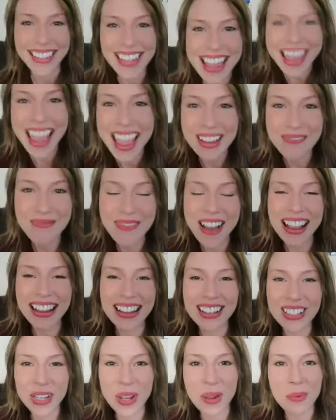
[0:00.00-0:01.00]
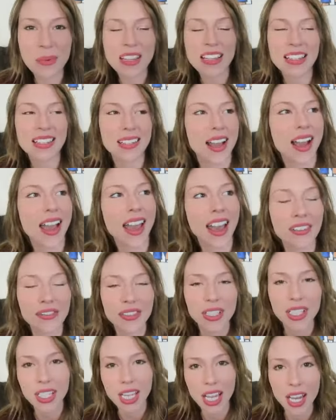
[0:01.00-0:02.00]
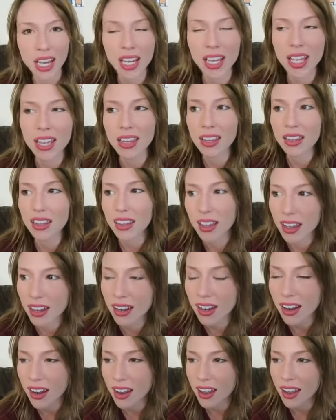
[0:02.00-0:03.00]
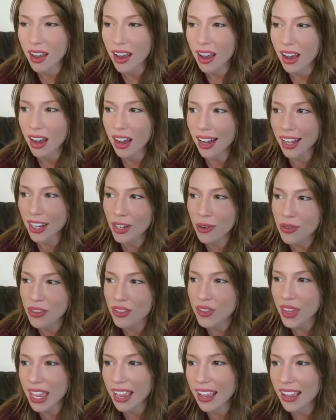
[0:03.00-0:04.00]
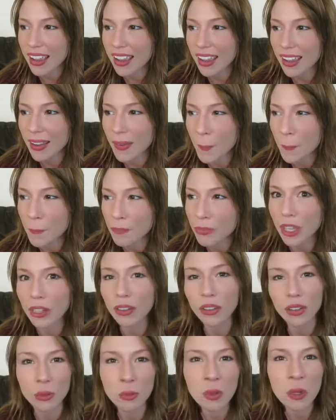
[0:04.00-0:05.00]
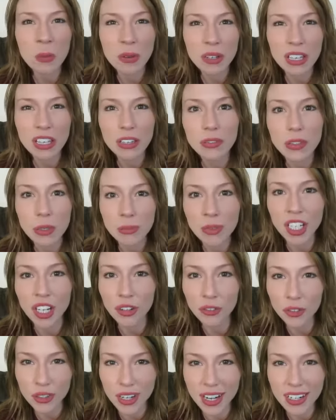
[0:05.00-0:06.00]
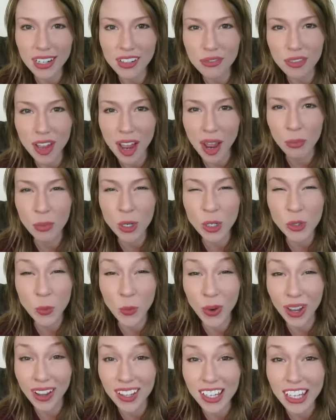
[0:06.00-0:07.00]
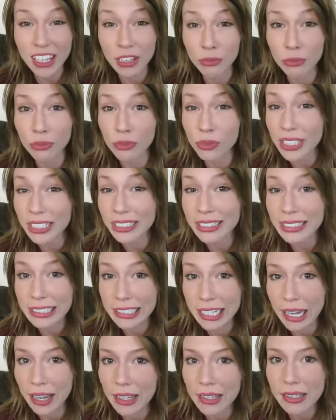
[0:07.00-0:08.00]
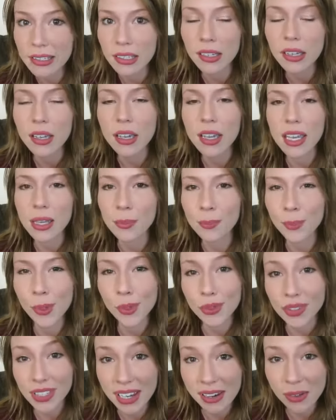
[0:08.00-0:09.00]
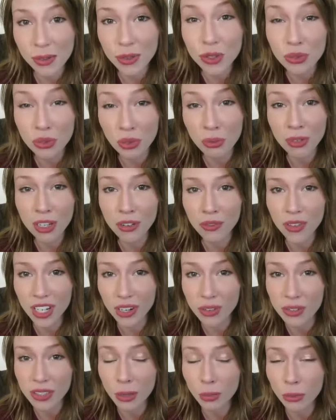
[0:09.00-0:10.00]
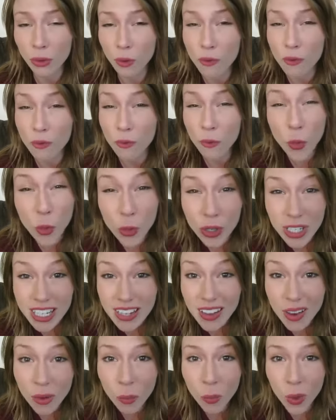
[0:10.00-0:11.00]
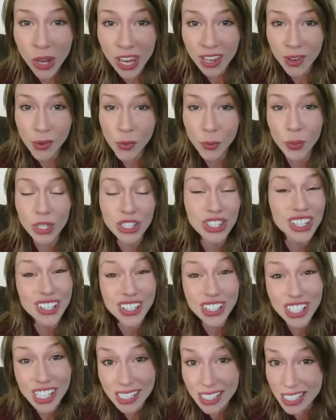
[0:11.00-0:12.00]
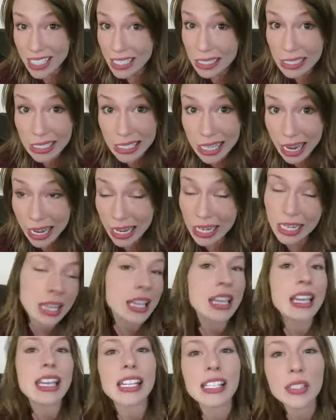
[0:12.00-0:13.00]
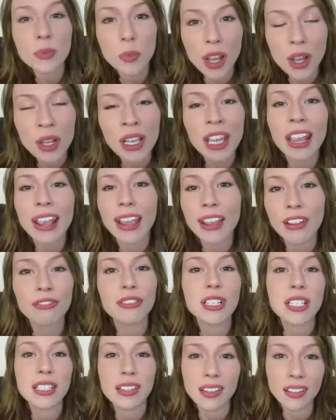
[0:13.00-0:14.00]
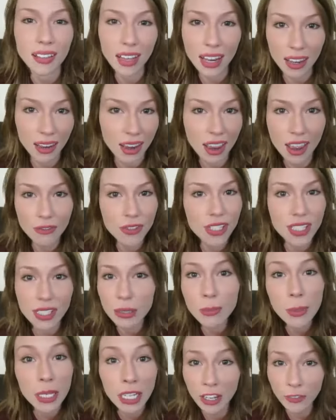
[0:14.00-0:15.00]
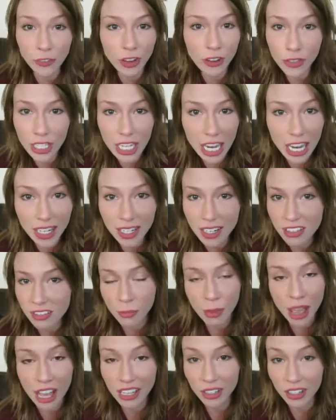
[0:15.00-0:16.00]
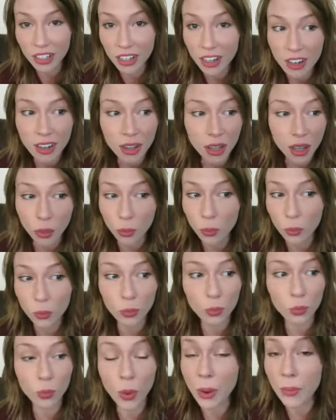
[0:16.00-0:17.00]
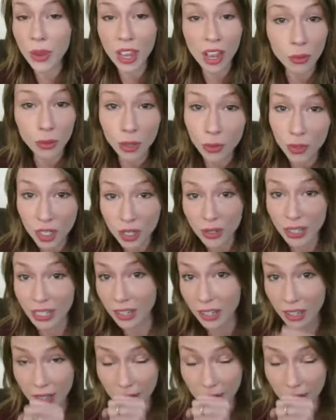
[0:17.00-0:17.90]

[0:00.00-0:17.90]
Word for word: Yay, I'm back at Toby's. I have to say that I don't think a lot of people give him enough credit for how much work he really does. He puts out so many videos, up to 40 a week, which is just insane. He's working every single day, every single minute of every day. It doesn't matter where we are, what we're doing